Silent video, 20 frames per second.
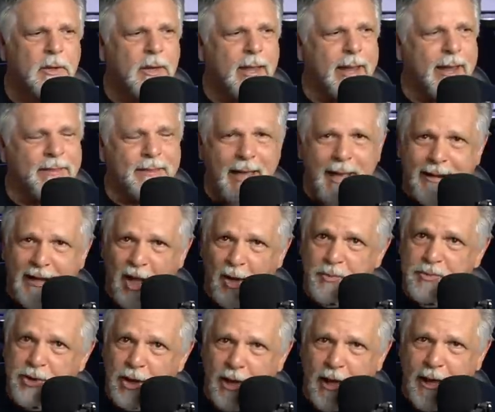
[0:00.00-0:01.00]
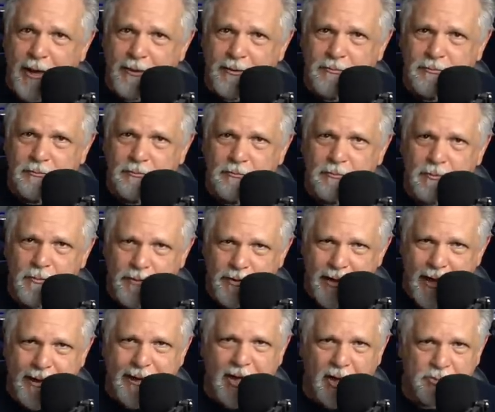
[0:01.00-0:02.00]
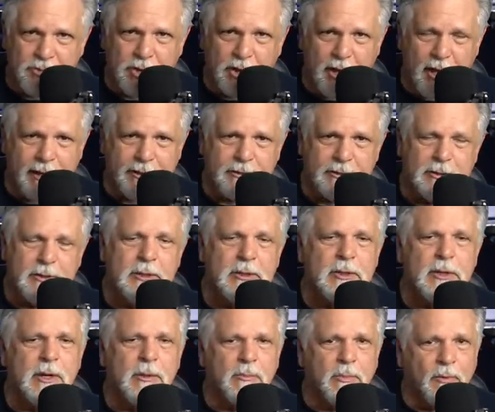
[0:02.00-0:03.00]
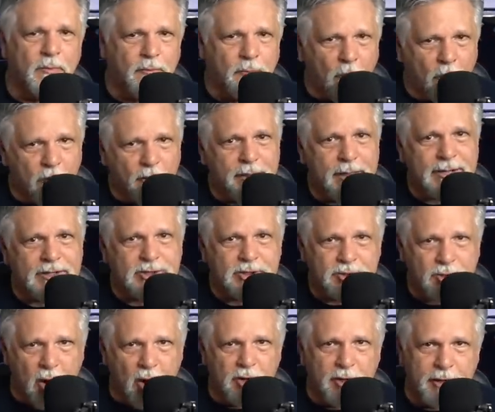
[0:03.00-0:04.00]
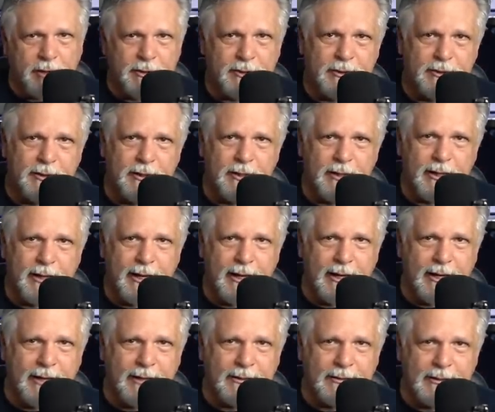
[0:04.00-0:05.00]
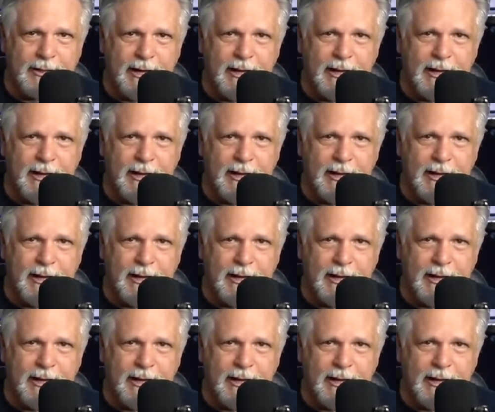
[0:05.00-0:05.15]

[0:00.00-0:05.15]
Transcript: and that helps a lot. That helps a lot. Before that started, and